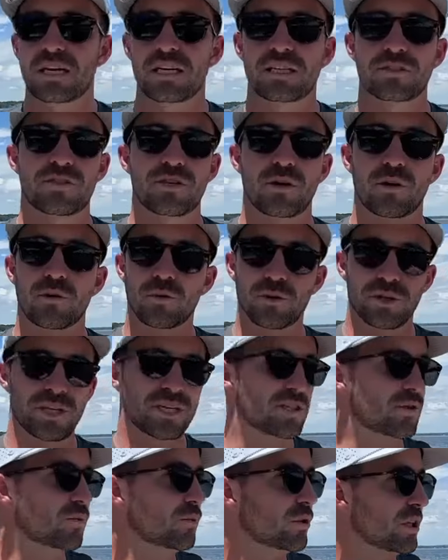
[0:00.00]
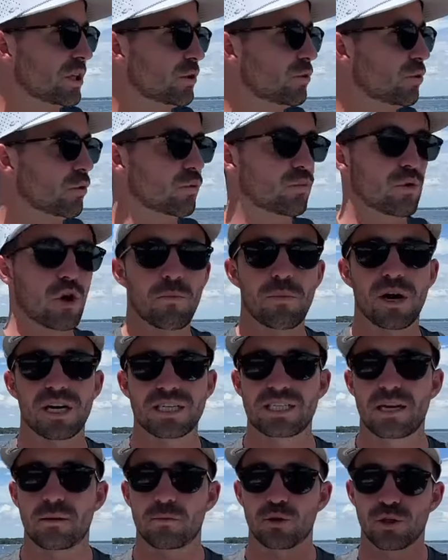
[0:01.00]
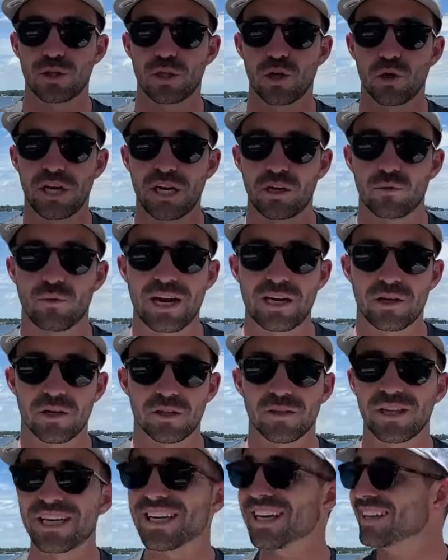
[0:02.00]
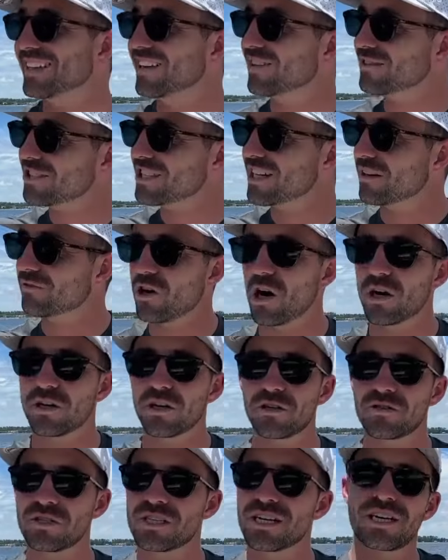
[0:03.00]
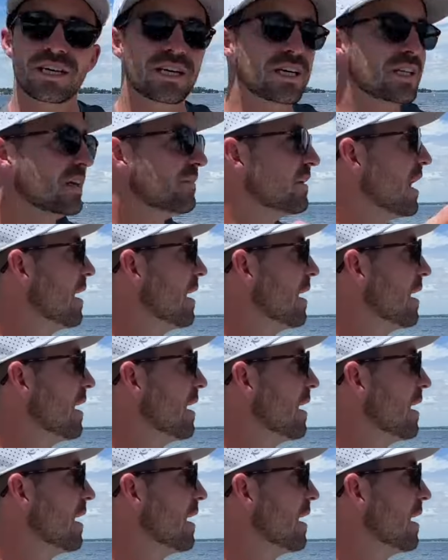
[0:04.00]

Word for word: And so it really is a really cool, robust neighborhood located right here on the lake. And they don't just have condos, they've